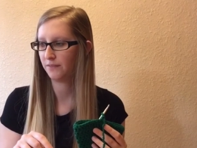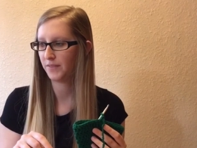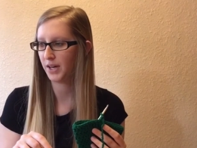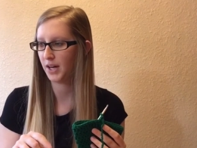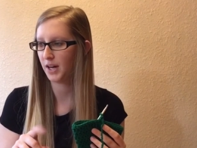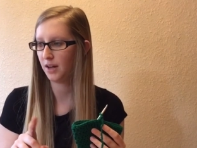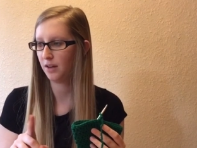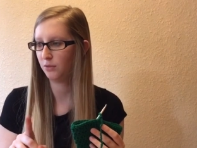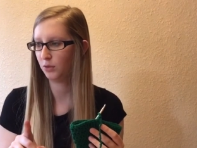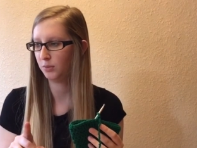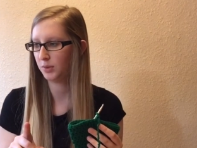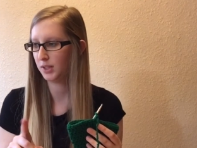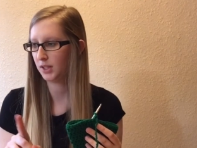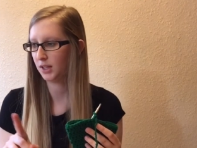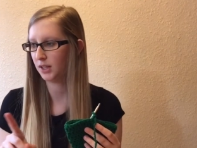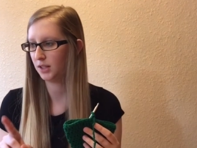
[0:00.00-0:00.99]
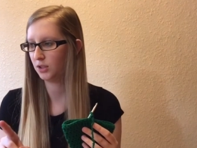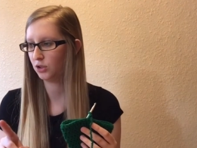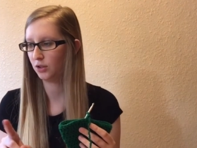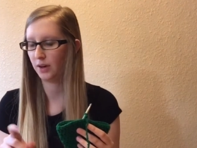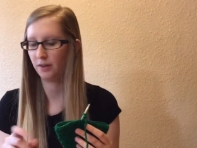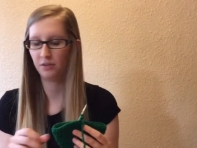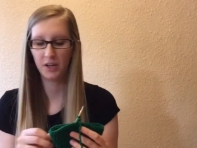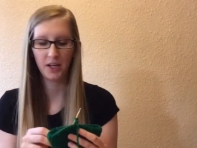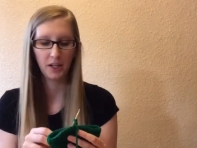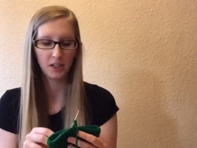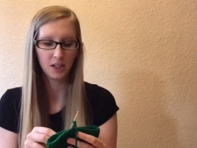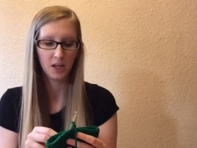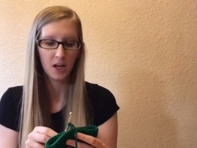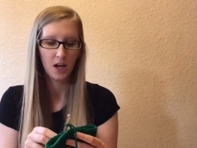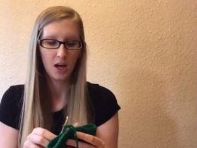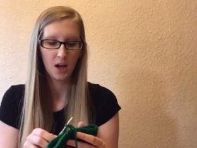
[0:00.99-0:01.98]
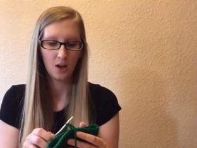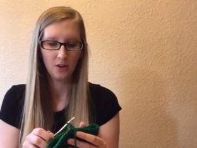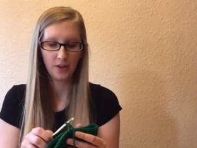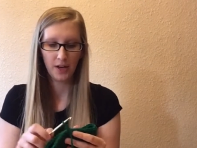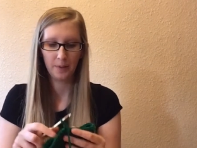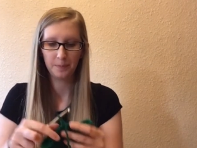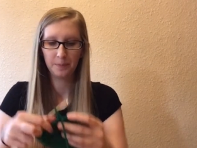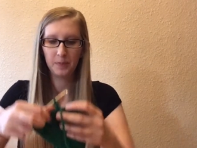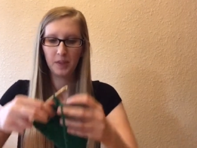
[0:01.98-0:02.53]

five would be nine, so every eighth. Okay,